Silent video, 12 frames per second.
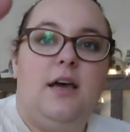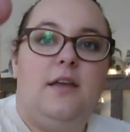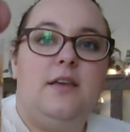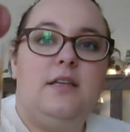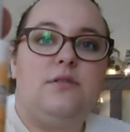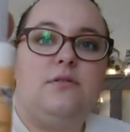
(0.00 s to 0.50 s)

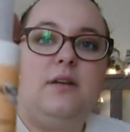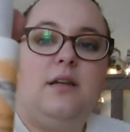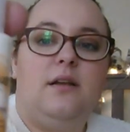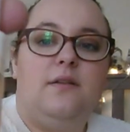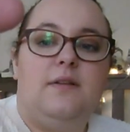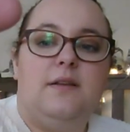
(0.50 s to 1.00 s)
and these are all
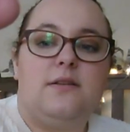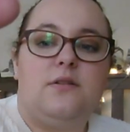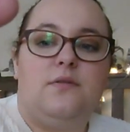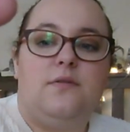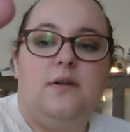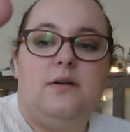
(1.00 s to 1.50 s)
in lovely
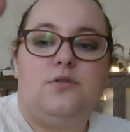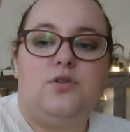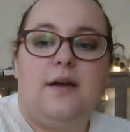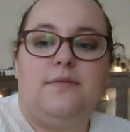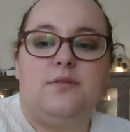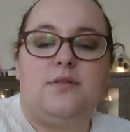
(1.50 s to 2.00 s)
sort of little
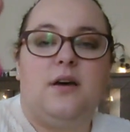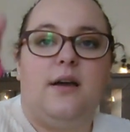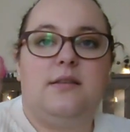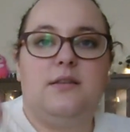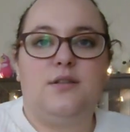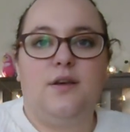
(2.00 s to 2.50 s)
travel
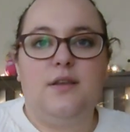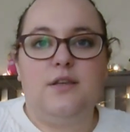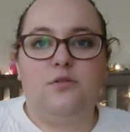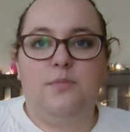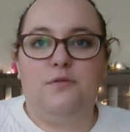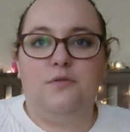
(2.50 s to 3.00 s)
sizes, so
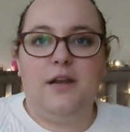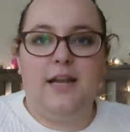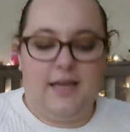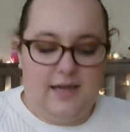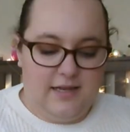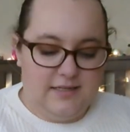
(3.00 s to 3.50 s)
these would be
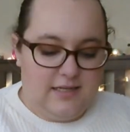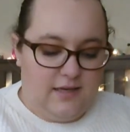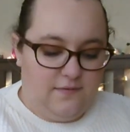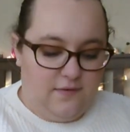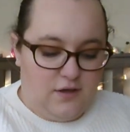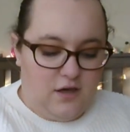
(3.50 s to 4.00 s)
really
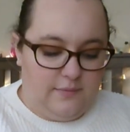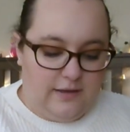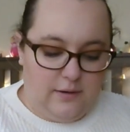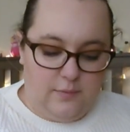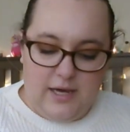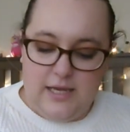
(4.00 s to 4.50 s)
handy for
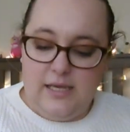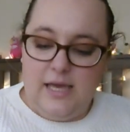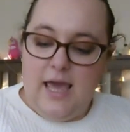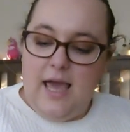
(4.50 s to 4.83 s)
going away.